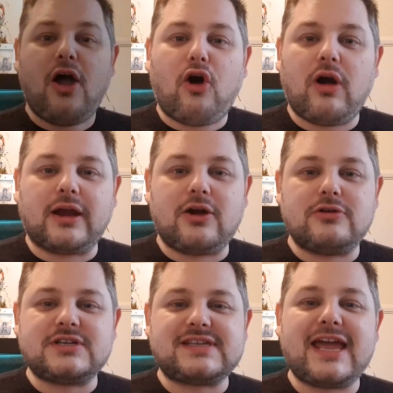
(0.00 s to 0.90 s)
All right,
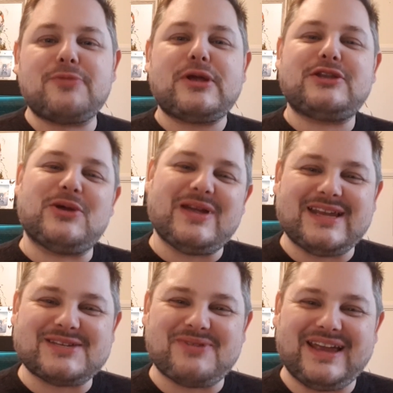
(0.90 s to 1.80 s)
gorgeous. How you been doing
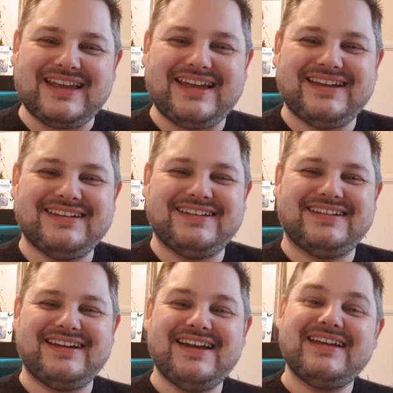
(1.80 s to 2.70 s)
this week?
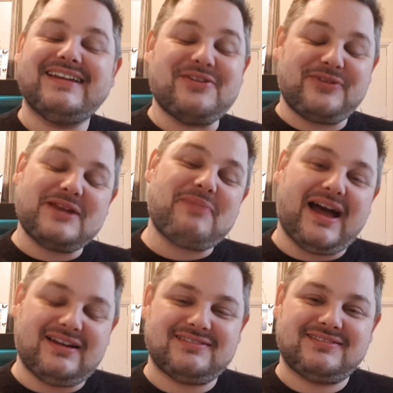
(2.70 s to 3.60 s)
You feeling better?